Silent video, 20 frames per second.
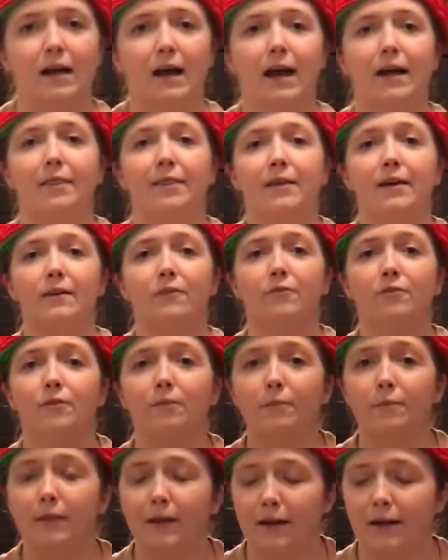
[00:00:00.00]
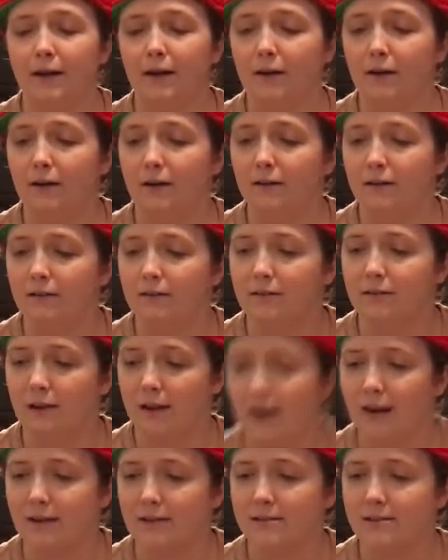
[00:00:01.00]
And then from there, the
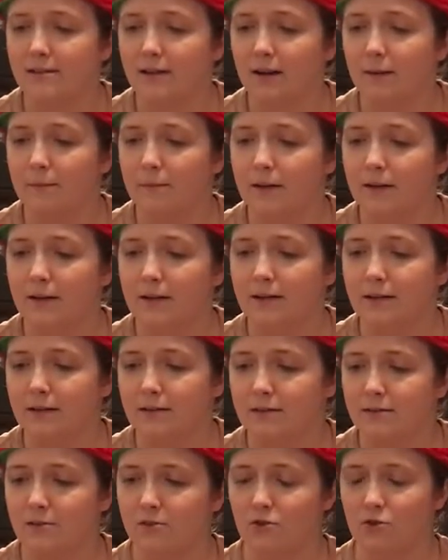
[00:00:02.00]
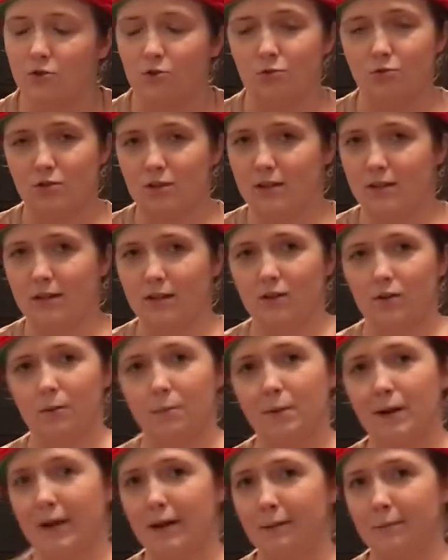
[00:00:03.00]
next step is choosing your
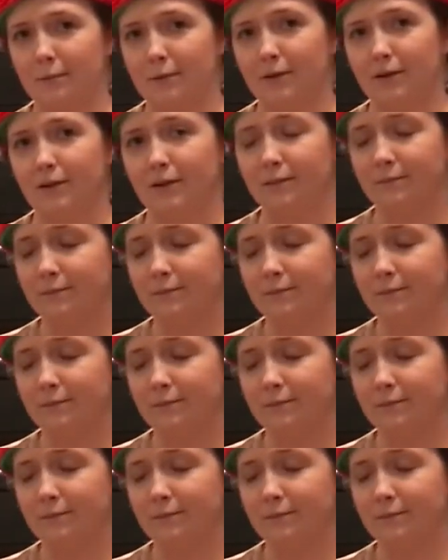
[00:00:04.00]
paper.